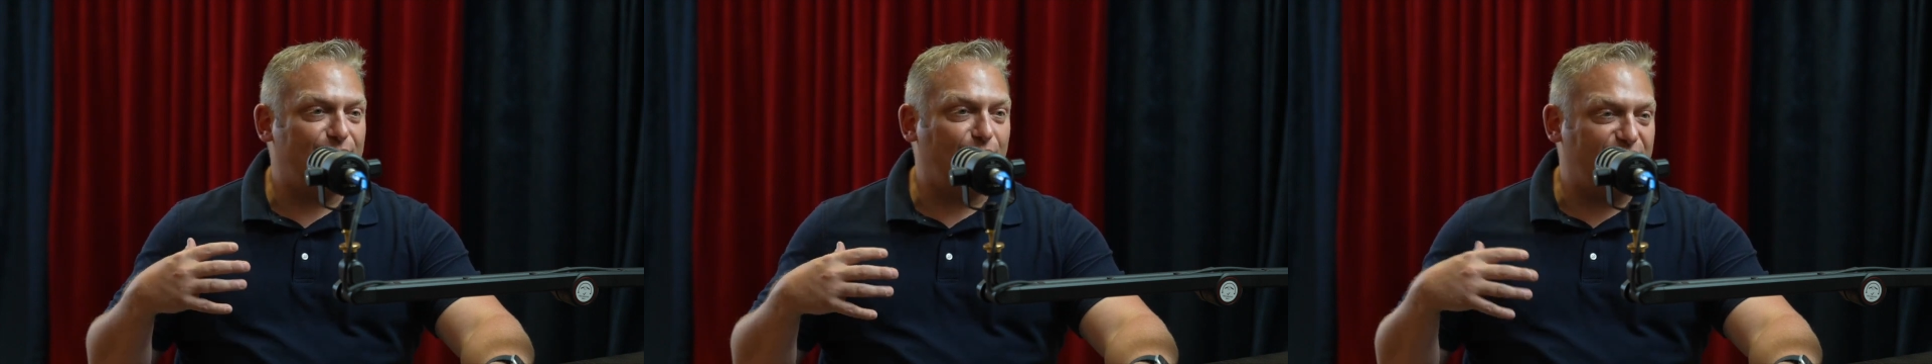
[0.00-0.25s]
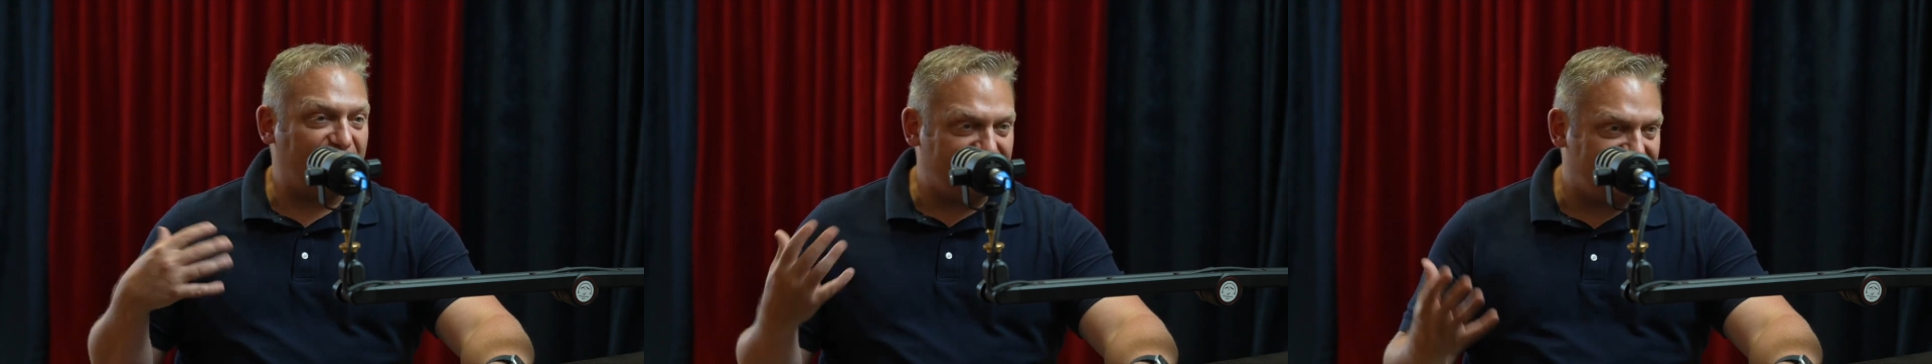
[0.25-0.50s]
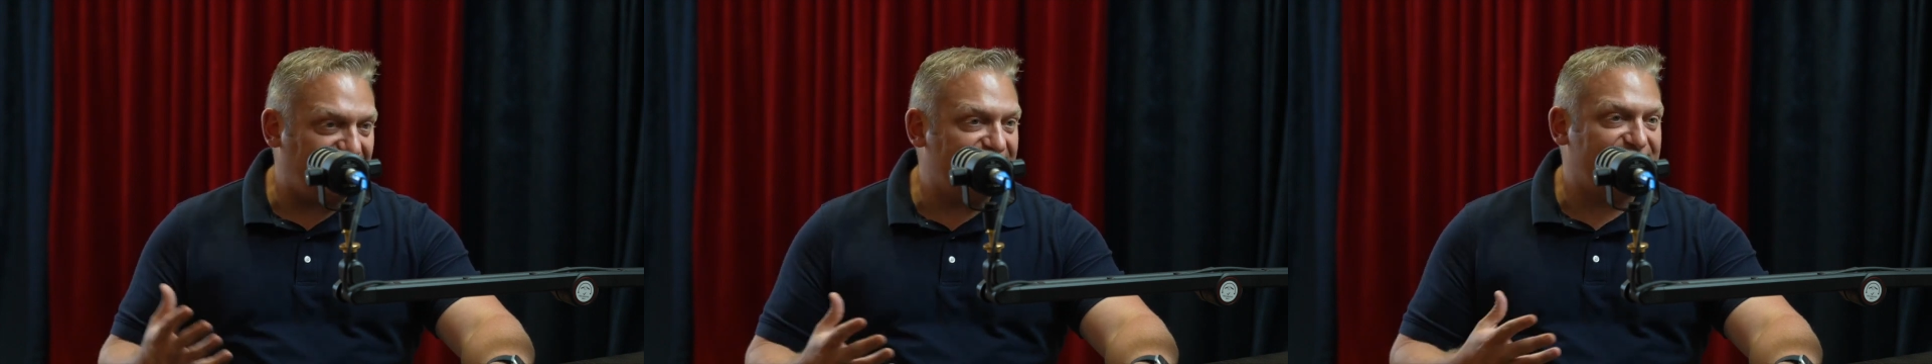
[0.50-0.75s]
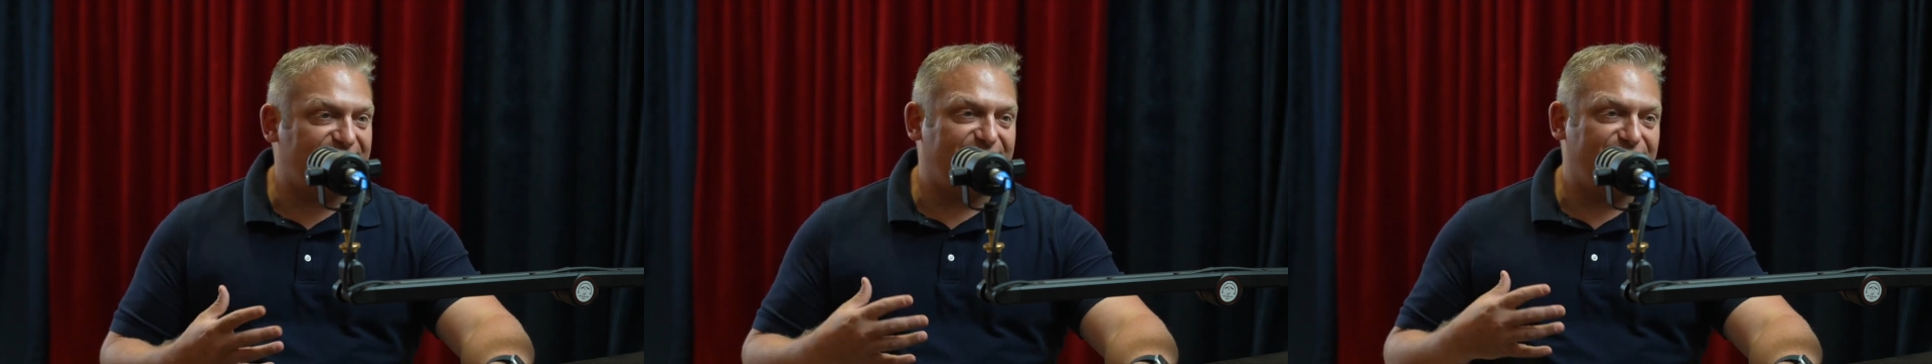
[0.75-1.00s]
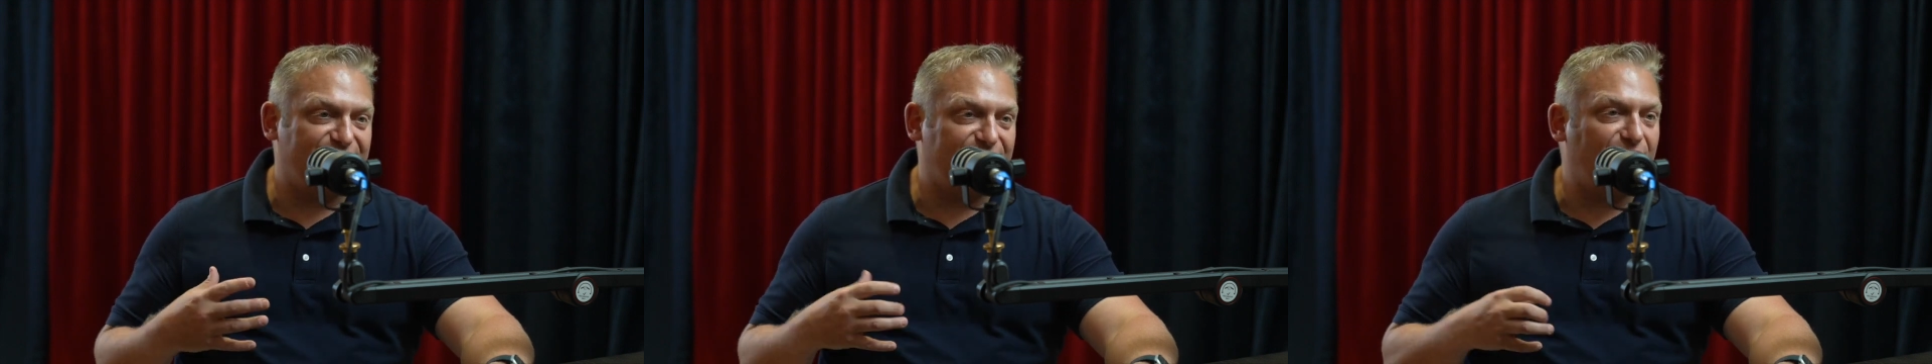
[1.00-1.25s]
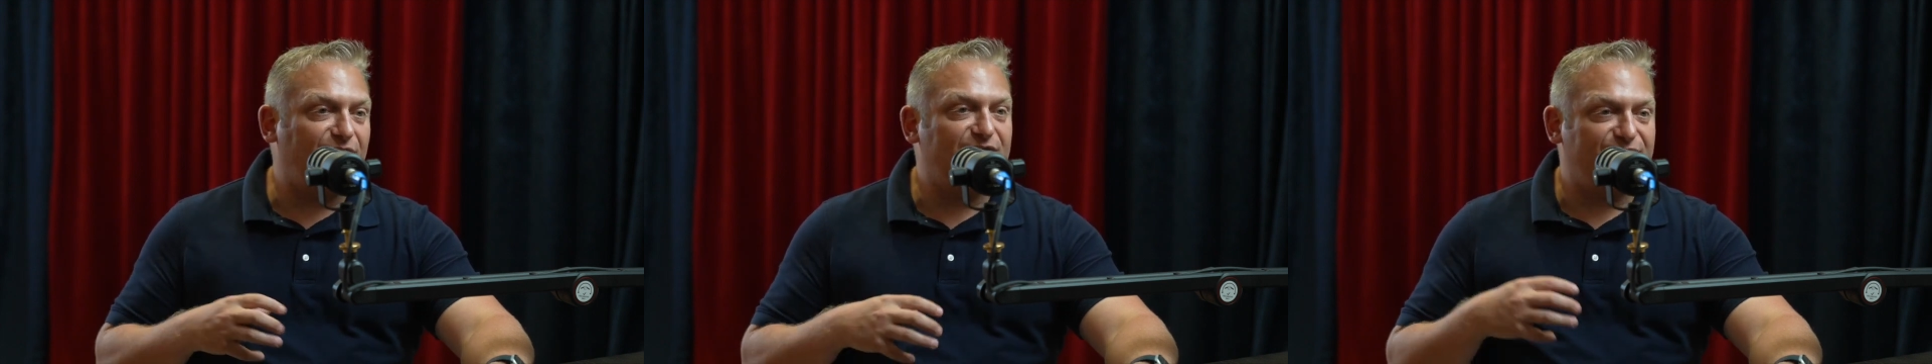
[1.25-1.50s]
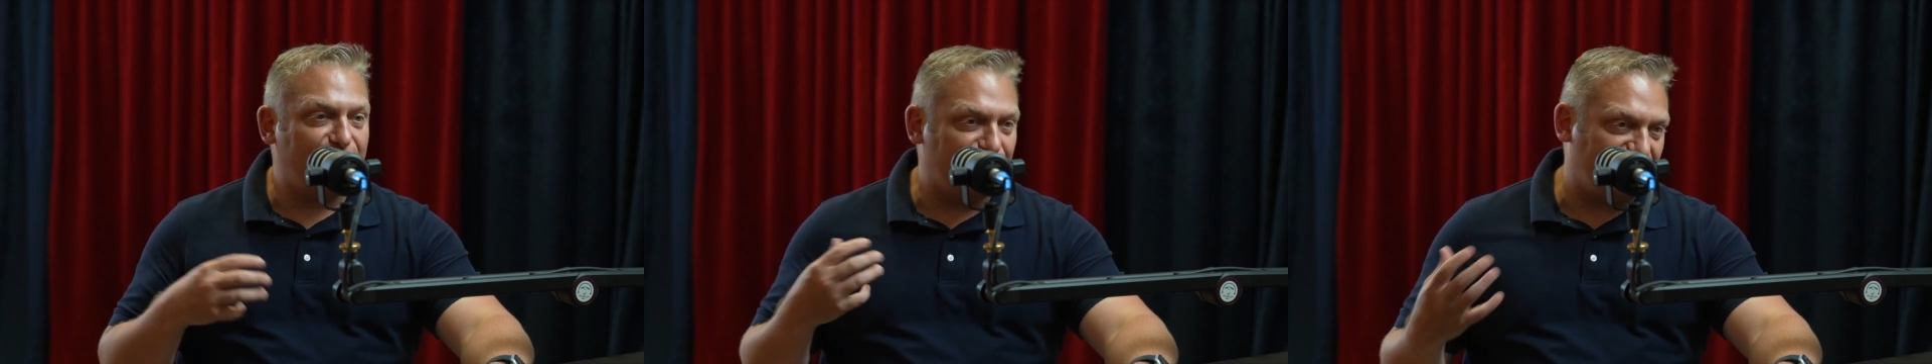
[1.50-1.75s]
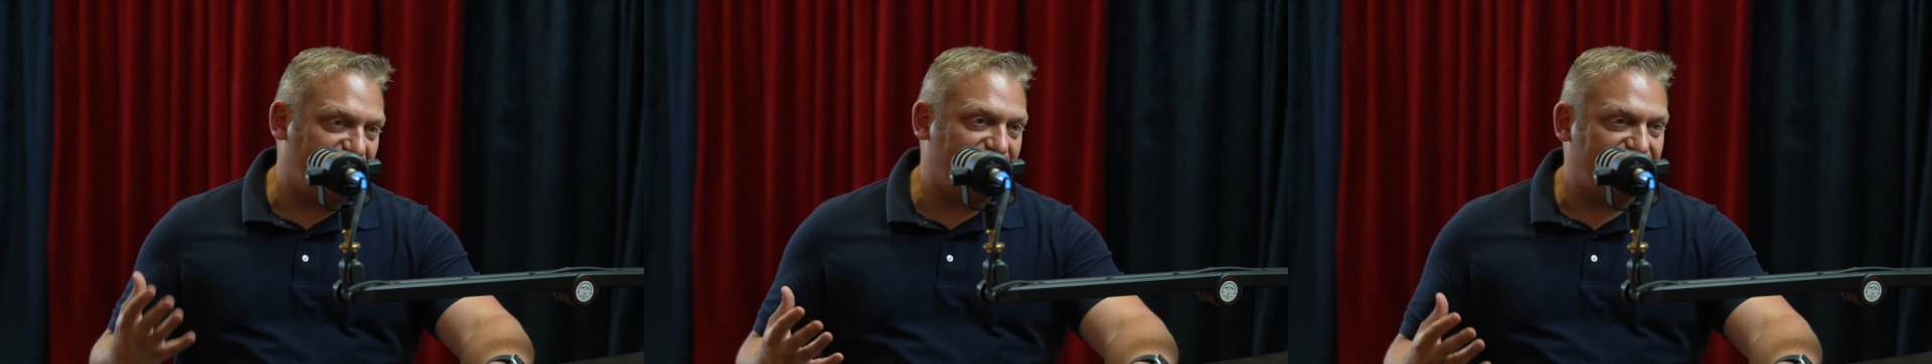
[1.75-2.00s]
hotel stays and all of
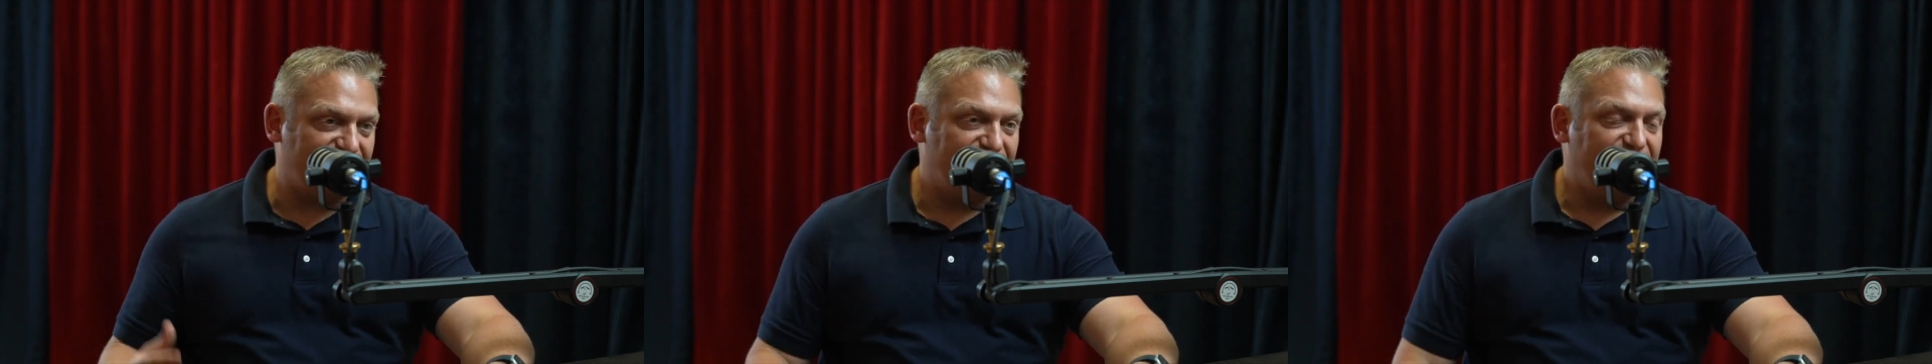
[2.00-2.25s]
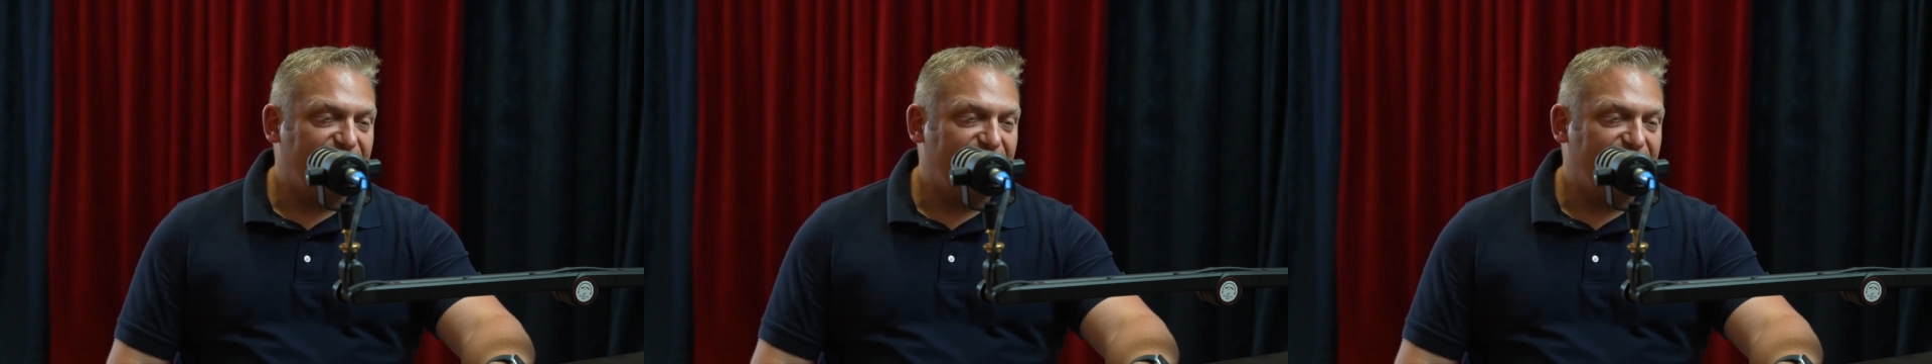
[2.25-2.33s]
those things.